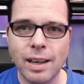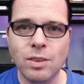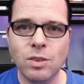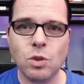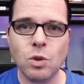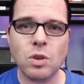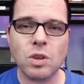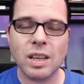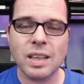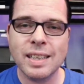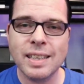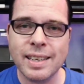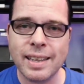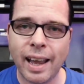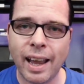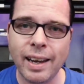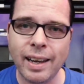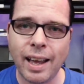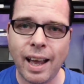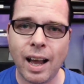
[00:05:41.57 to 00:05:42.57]
It took
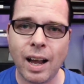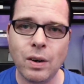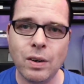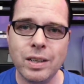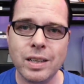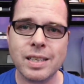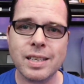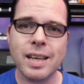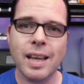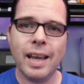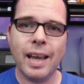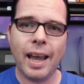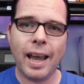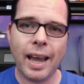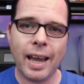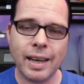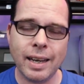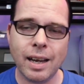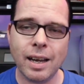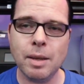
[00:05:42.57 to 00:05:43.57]
9 hours
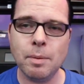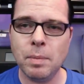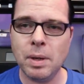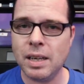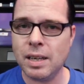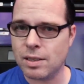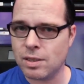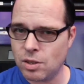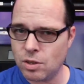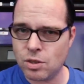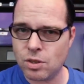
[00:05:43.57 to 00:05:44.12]
and 9 minutes.